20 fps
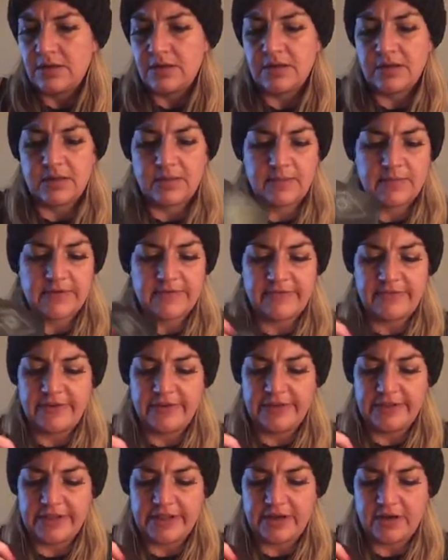I'm not
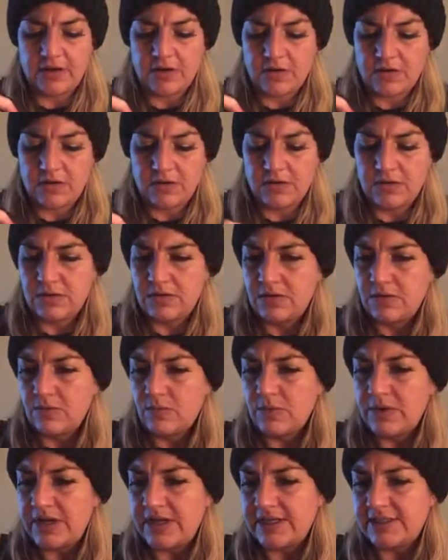feeling that at all.
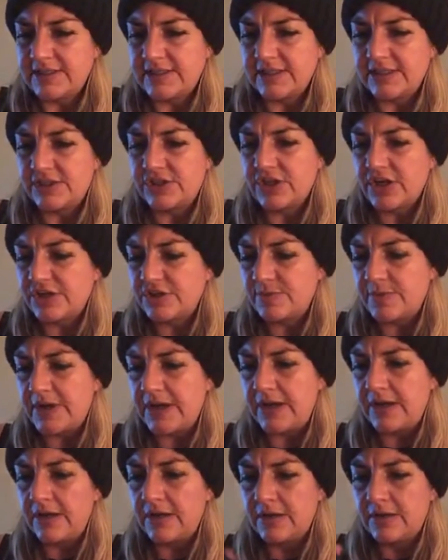What is this Judgment?
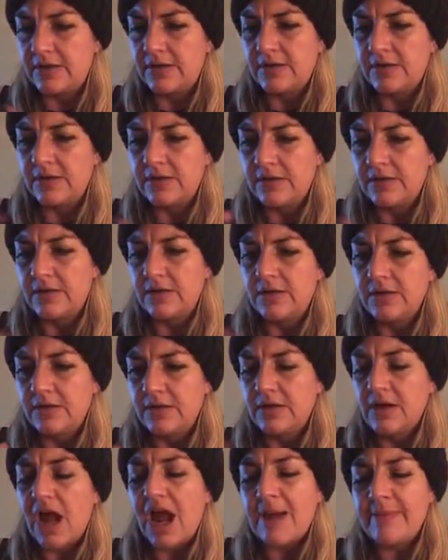
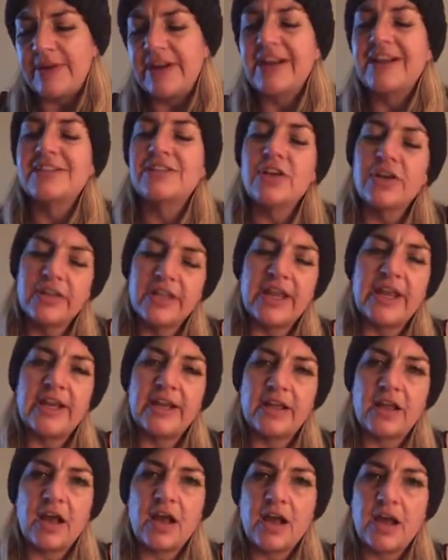I mean, I saw the Eight
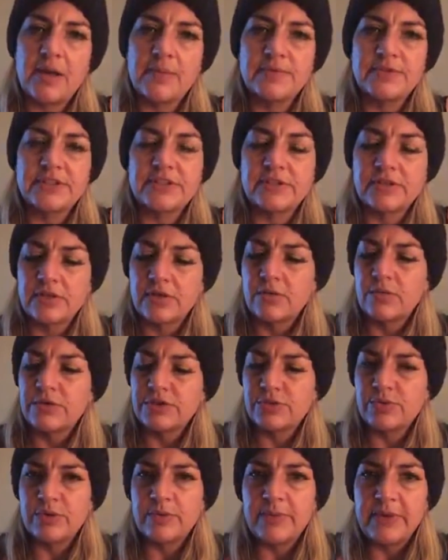of Cups,
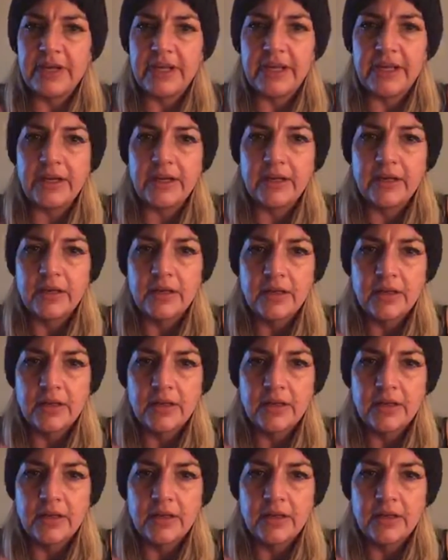which would be...